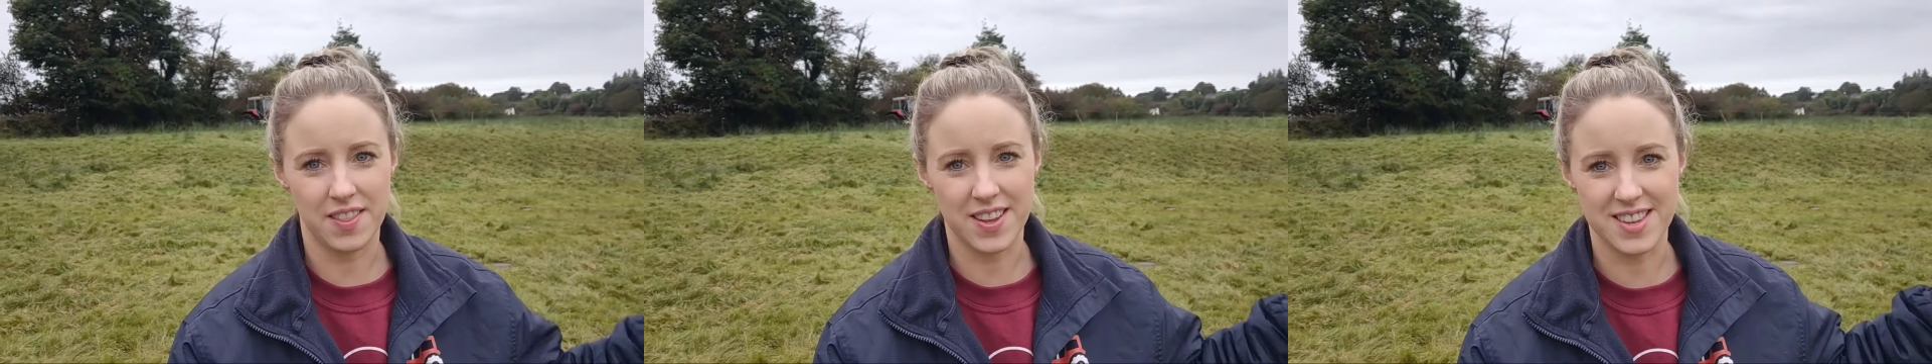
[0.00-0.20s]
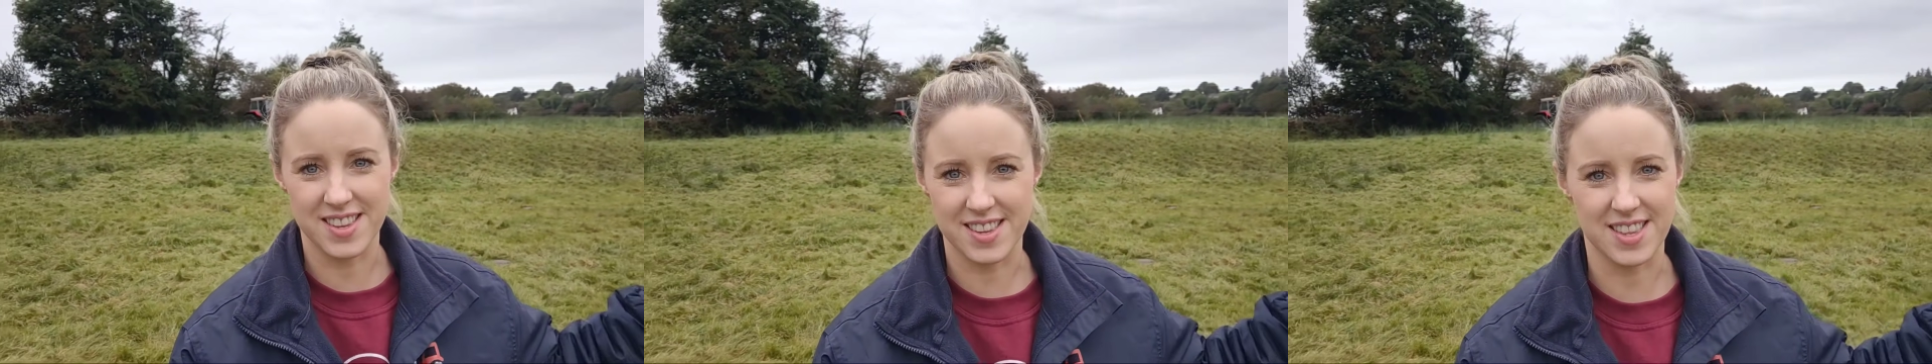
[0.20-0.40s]

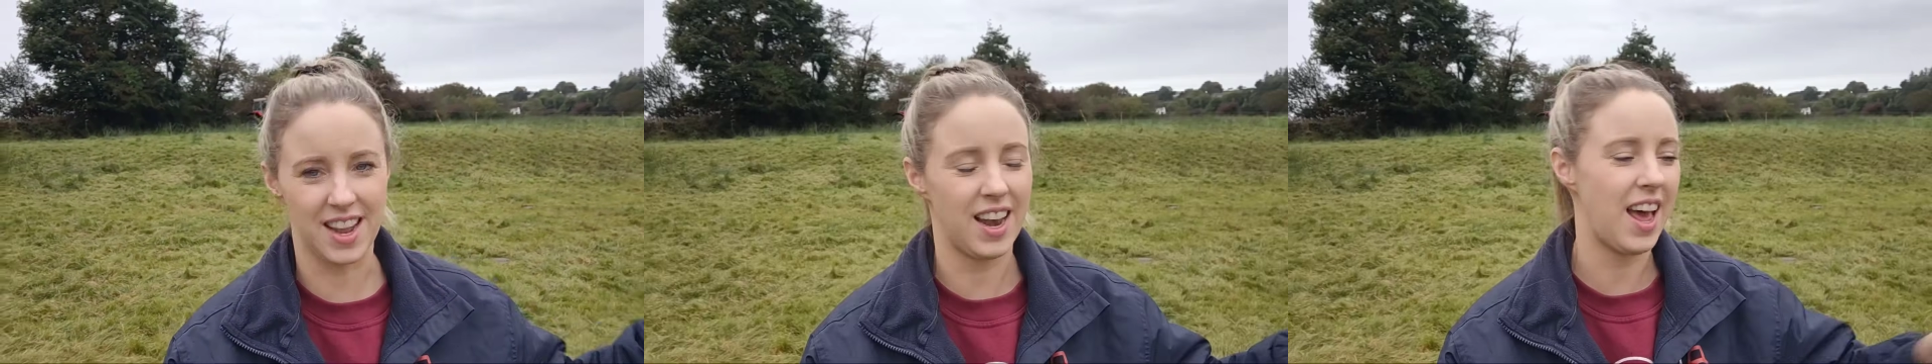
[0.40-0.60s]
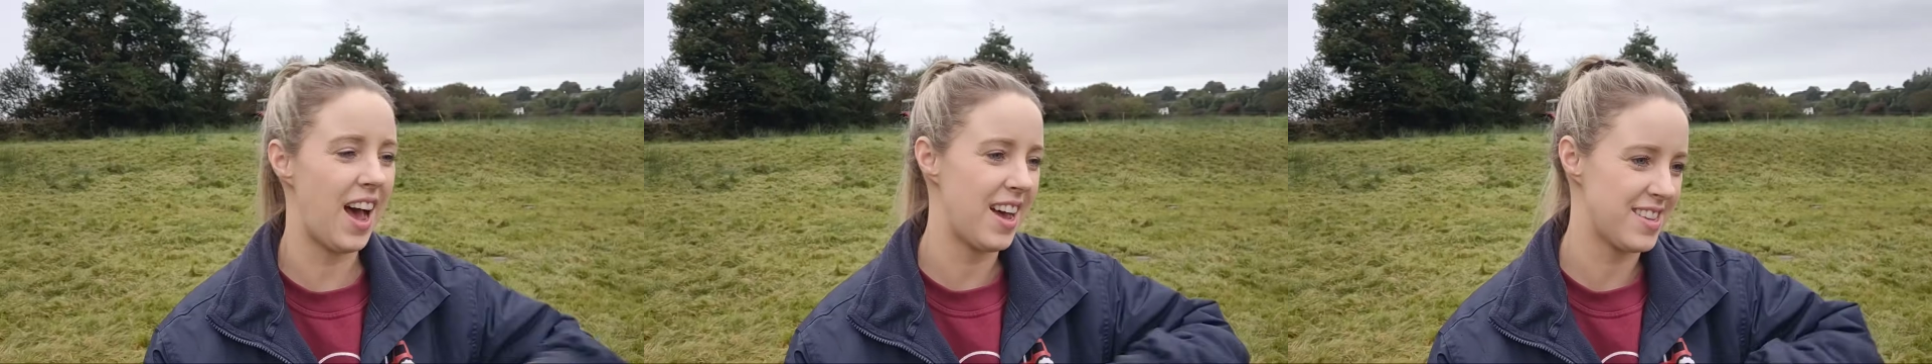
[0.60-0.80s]
This is the
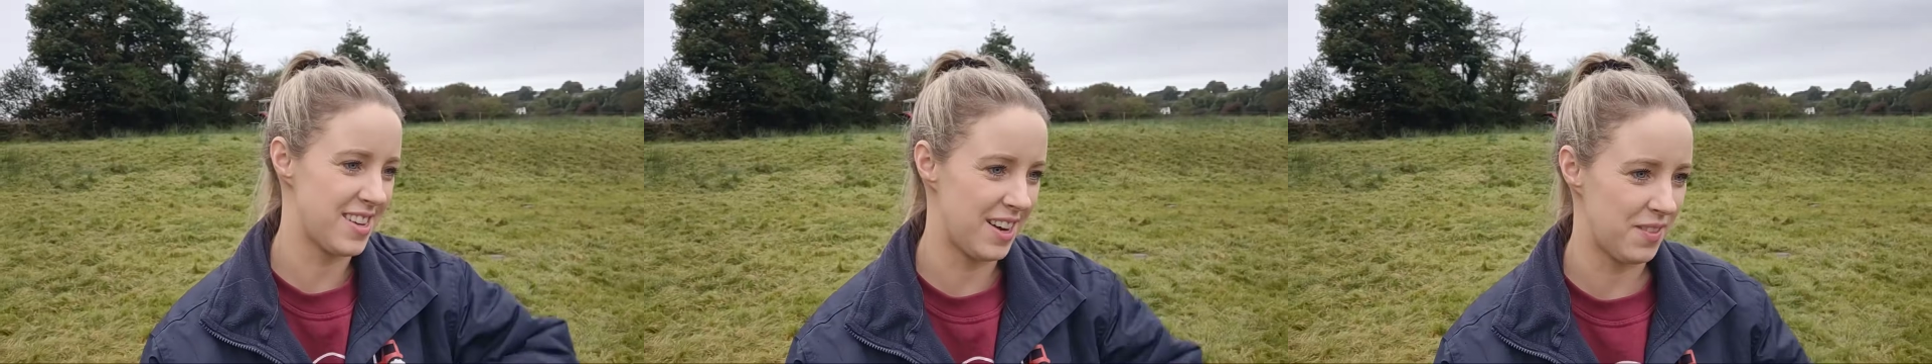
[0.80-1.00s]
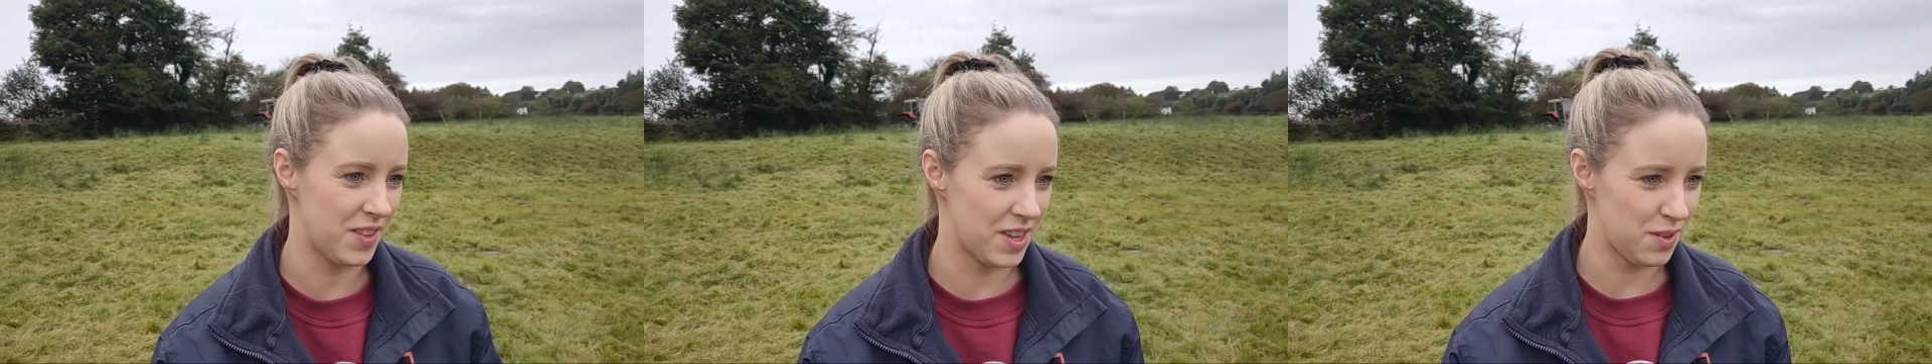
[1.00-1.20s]
last
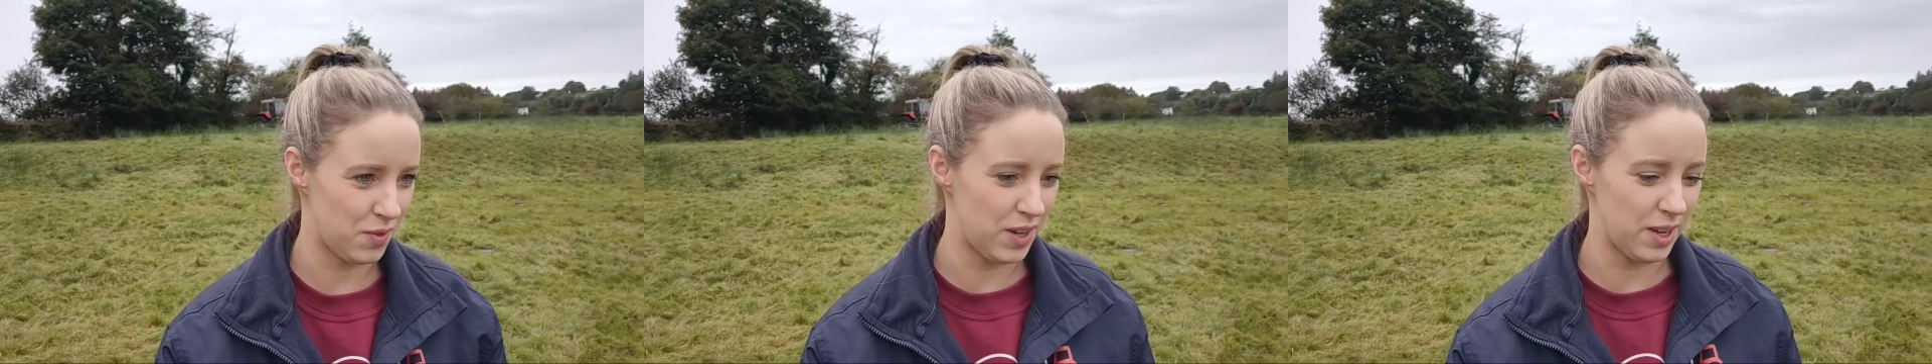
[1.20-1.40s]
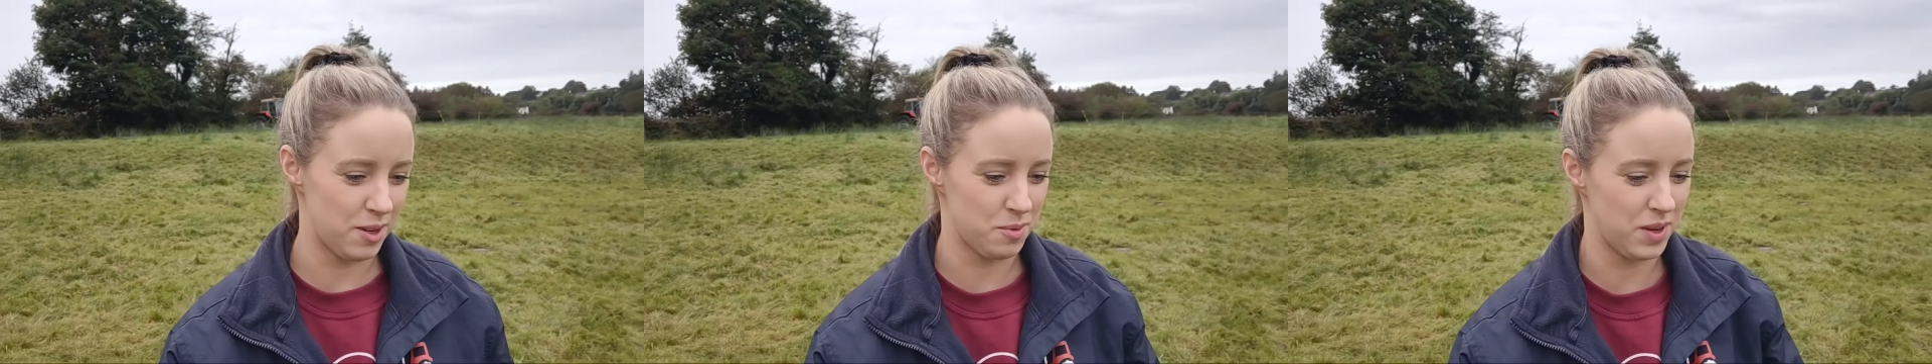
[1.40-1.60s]
time this field